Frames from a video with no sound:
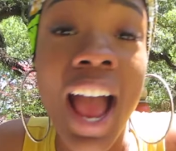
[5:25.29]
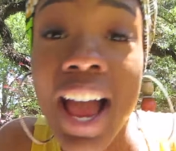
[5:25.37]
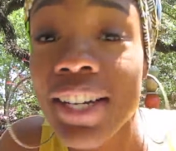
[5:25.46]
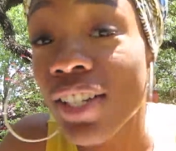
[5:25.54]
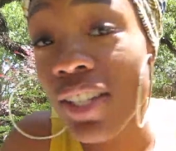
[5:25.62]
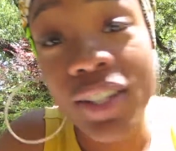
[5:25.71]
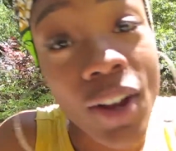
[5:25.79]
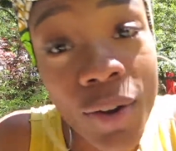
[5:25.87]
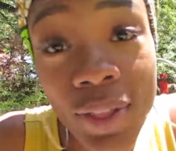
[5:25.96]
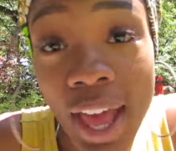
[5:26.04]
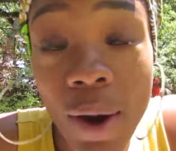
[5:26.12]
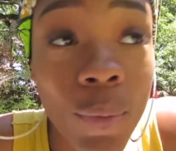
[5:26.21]
I just
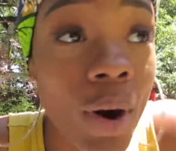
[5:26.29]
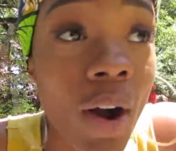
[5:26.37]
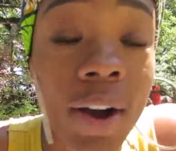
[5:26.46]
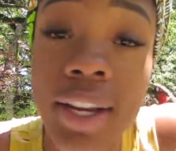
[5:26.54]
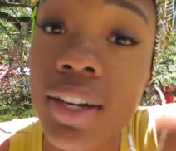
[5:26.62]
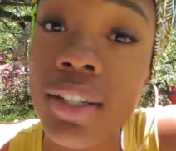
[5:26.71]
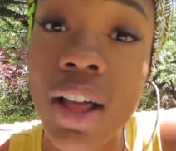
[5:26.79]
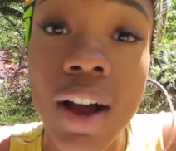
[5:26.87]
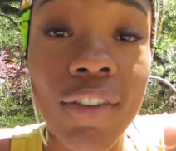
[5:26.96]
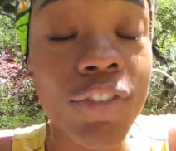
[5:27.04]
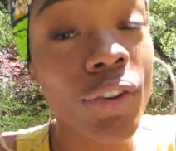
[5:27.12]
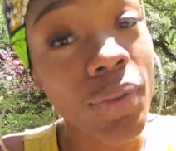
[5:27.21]
know that we're all here
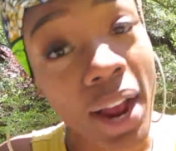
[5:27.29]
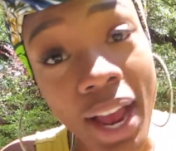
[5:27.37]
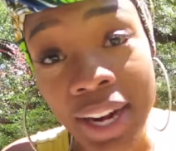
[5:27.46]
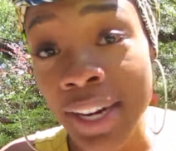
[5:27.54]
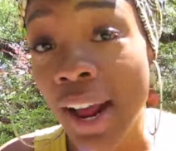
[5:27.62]
along for the ride,